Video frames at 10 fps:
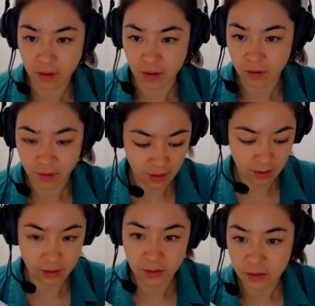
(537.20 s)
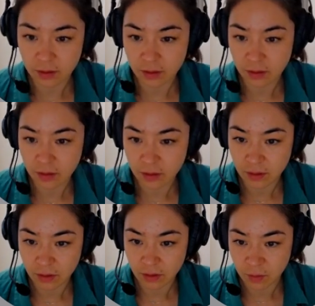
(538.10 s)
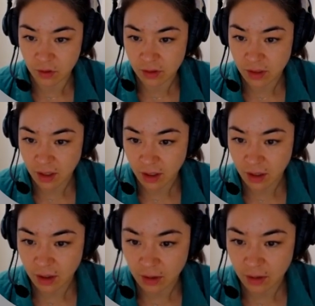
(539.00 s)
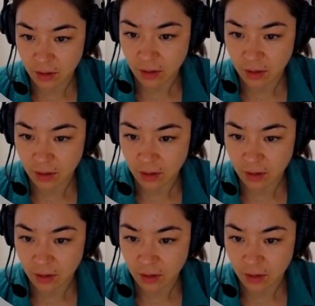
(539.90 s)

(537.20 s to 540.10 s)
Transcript: All right, almost there.